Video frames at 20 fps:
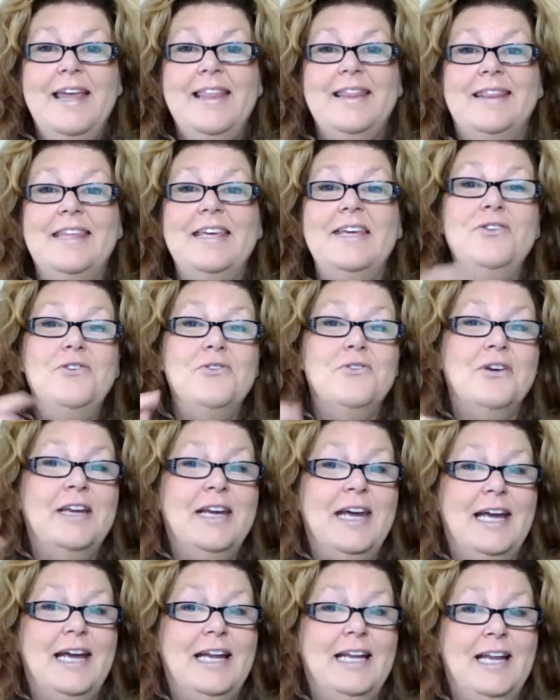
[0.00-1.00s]
Then you can
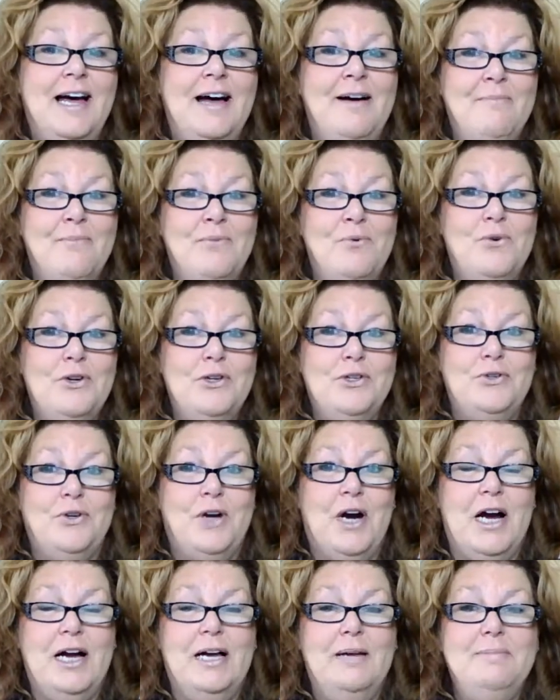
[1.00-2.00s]
add a lot more
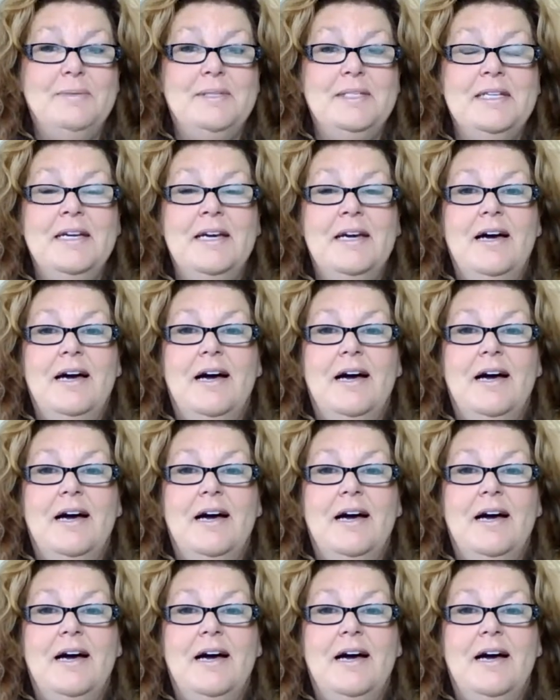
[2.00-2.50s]
drops.